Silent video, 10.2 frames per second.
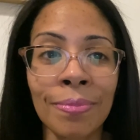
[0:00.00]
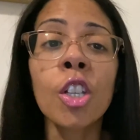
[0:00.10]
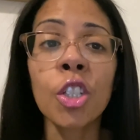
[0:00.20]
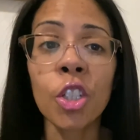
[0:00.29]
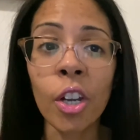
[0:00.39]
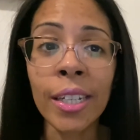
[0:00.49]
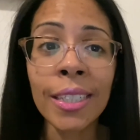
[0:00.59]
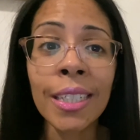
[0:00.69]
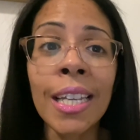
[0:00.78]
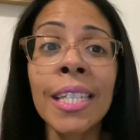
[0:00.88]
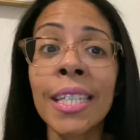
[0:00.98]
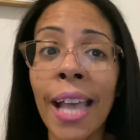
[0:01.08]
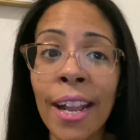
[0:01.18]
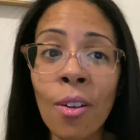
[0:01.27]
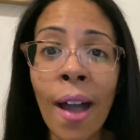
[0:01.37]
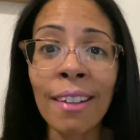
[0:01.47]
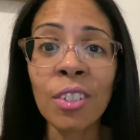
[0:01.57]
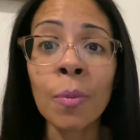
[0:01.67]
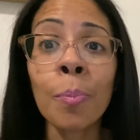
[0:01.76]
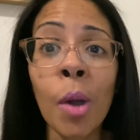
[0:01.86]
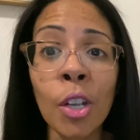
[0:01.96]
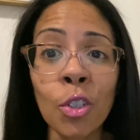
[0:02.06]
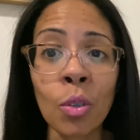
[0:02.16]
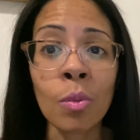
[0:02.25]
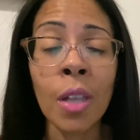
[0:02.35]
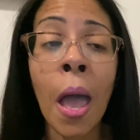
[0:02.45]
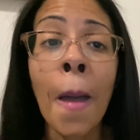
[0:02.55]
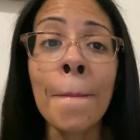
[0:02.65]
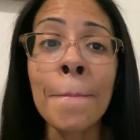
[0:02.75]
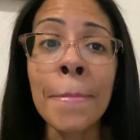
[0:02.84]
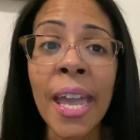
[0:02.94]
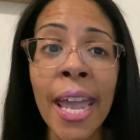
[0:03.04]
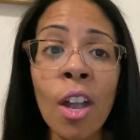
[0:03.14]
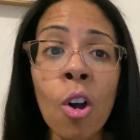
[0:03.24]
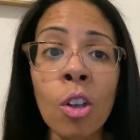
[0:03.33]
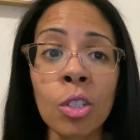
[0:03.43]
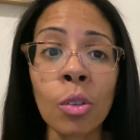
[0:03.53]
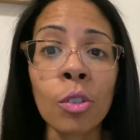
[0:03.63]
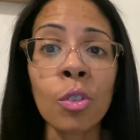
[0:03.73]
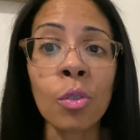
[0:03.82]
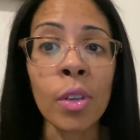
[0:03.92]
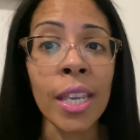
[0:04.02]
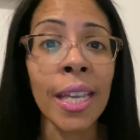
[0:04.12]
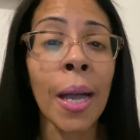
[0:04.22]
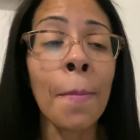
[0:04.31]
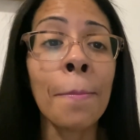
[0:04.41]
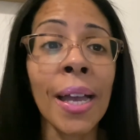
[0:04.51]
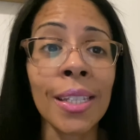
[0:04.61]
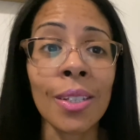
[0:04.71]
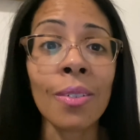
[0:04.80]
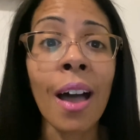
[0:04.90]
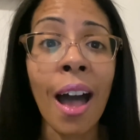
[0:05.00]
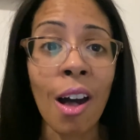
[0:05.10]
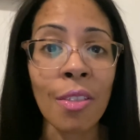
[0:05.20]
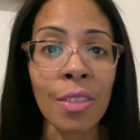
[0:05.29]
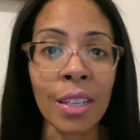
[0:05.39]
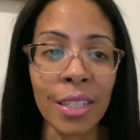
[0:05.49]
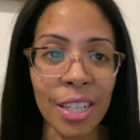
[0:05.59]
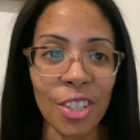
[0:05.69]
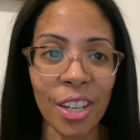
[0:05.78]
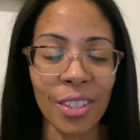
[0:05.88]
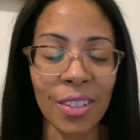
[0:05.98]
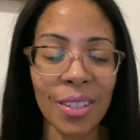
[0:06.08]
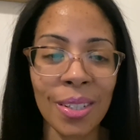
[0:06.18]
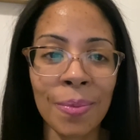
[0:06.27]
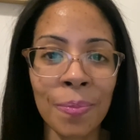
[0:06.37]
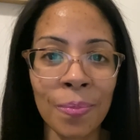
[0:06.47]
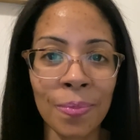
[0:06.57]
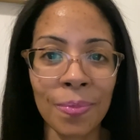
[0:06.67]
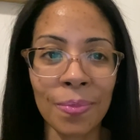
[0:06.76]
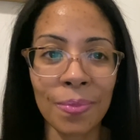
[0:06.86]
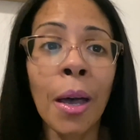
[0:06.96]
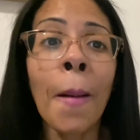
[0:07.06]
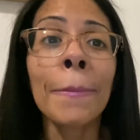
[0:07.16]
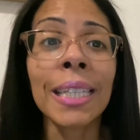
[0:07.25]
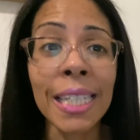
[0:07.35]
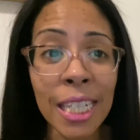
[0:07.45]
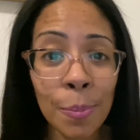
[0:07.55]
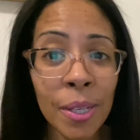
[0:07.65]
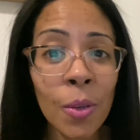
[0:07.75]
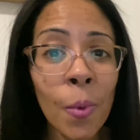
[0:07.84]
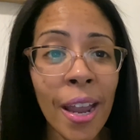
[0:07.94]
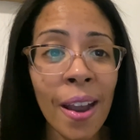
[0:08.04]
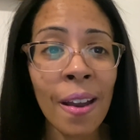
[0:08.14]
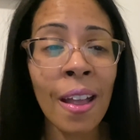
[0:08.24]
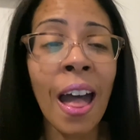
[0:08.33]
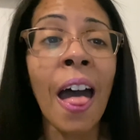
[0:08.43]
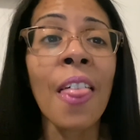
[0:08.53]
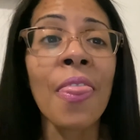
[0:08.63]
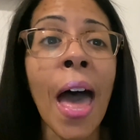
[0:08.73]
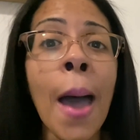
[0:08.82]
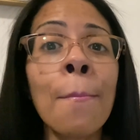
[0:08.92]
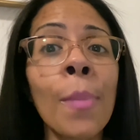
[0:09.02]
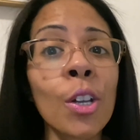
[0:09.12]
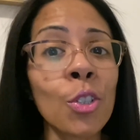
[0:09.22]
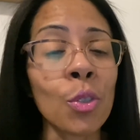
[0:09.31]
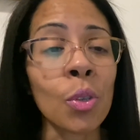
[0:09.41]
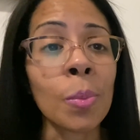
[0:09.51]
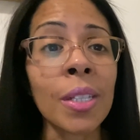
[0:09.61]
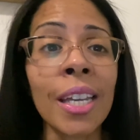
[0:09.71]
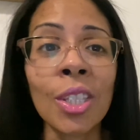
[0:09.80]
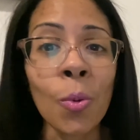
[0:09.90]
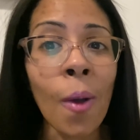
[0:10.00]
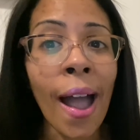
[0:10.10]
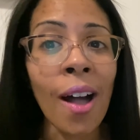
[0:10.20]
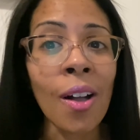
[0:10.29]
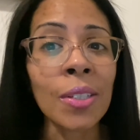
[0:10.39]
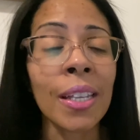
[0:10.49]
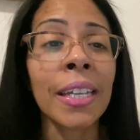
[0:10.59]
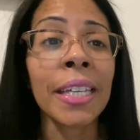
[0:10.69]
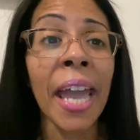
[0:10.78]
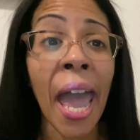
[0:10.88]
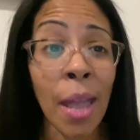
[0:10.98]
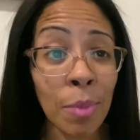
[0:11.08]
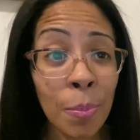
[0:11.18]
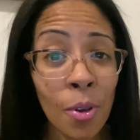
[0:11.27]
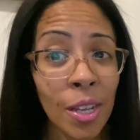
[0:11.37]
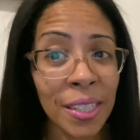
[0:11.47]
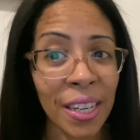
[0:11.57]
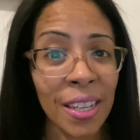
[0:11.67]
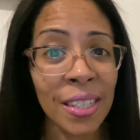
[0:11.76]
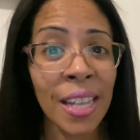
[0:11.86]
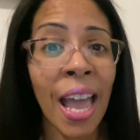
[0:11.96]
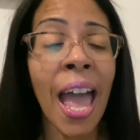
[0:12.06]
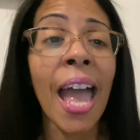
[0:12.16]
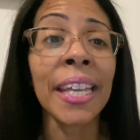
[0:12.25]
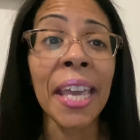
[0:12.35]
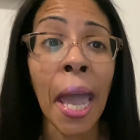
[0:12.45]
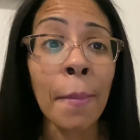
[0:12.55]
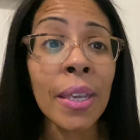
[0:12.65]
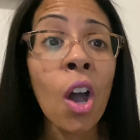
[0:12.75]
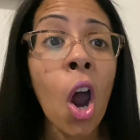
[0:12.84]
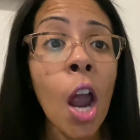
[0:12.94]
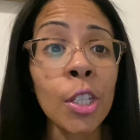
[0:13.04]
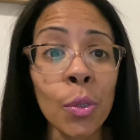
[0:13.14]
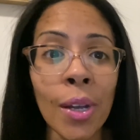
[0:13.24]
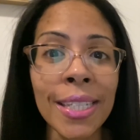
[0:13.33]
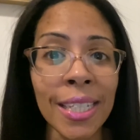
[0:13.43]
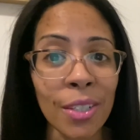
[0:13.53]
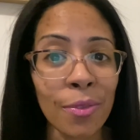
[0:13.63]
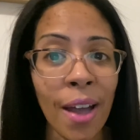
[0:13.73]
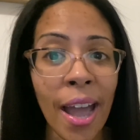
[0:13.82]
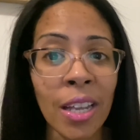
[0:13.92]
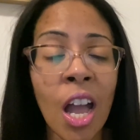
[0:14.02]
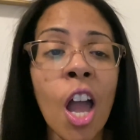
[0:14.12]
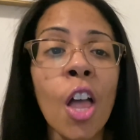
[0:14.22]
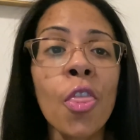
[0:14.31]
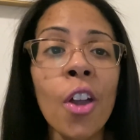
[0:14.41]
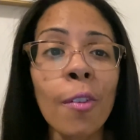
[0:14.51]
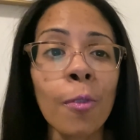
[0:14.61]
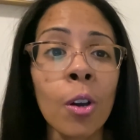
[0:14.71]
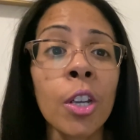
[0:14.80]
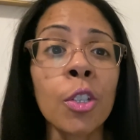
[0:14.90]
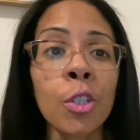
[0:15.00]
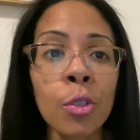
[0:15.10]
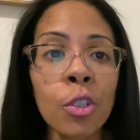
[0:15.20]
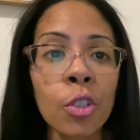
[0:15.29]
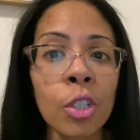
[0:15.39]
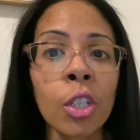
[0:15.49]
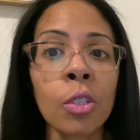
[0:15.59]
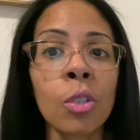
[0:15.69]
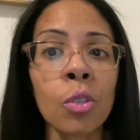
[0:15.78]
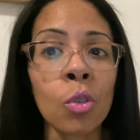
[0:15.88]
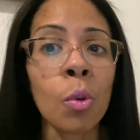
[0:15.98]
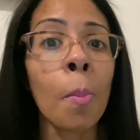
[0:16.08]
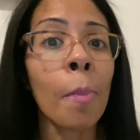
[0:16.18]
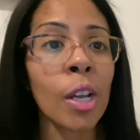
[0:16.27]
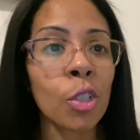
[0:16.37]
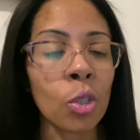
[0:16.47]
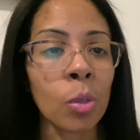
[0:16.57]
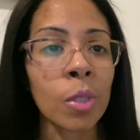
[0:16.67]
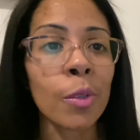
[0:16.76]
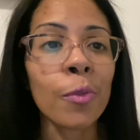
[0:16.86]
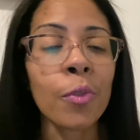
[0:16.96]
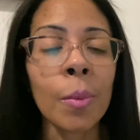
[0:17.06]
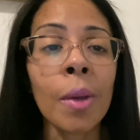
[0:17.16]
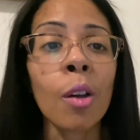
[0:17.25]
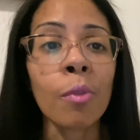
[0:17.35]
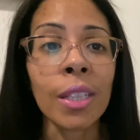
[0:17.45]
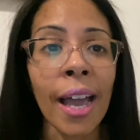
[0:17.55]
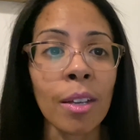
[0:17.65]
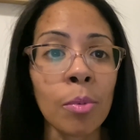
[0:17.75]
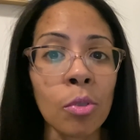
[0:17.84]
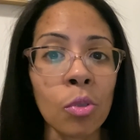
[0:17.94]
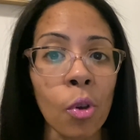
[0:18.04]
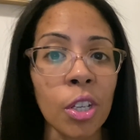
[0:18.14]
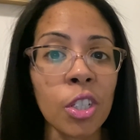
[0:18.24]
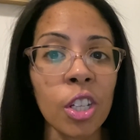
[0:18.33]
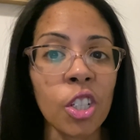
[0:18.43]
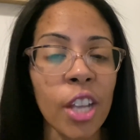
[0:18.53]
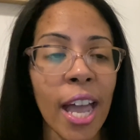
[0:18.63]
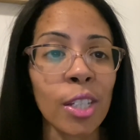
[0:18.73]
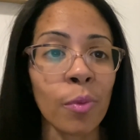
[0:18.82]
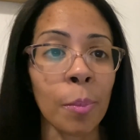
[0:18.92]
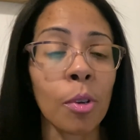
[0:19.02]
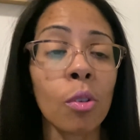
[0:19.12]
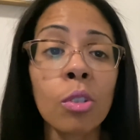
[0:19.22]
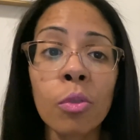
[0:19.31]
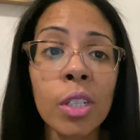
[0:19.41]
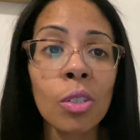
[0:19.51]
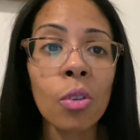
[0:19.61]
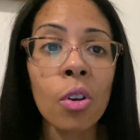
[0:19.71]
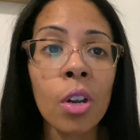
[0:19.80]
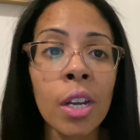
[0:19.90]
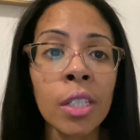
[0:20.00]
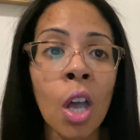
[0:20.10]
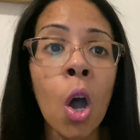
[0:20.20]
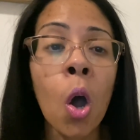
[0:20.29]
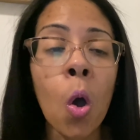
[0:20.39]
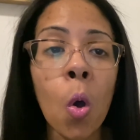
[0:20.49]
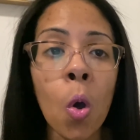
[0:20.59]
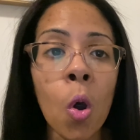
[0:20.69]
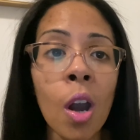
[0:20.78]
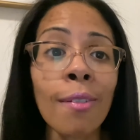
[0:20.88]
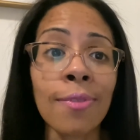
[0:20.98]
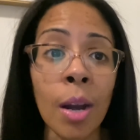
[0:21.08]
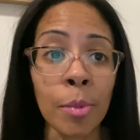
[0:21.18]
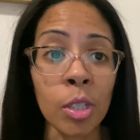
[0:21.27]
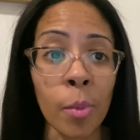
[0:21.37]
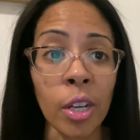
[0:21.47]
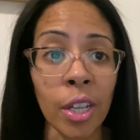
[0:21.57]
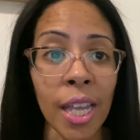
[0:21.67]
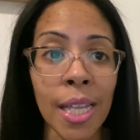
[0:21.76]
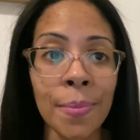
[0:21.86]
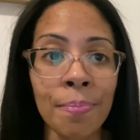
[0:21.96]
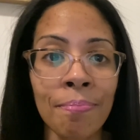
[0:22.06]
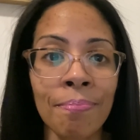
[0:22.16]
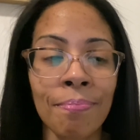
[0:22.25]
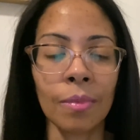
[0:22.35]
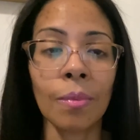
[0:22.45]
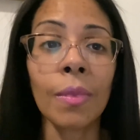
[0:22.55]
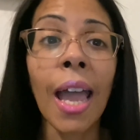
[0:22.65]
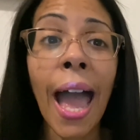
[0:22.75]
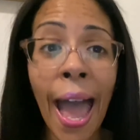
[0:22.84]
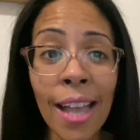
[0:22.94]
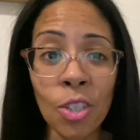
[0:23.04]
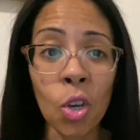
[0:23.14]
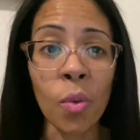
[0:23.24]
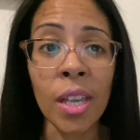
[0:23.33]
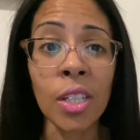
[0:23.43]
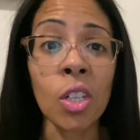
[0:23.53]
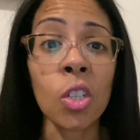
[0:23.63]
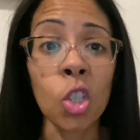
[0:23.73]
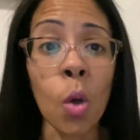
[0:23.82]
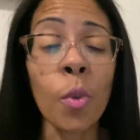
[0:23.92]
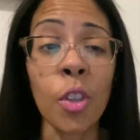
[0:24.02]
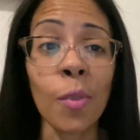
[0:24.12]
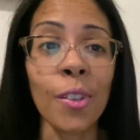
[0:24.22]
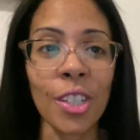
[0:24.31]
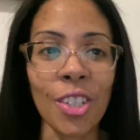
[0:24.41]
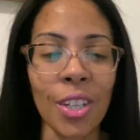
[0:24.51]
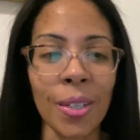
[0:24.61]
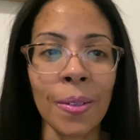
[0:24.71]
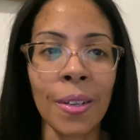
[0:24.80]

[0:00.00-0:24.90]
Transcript: Certain psychoactive mushrooms may also treat mental health conditions. Please be aware that mushrooms in the wild can be poisonous and can be hard to identify. Therefore, you should consume mushrooms from a reliable source, such as from grocery stores or a farmer's market. As always, consult with your physician.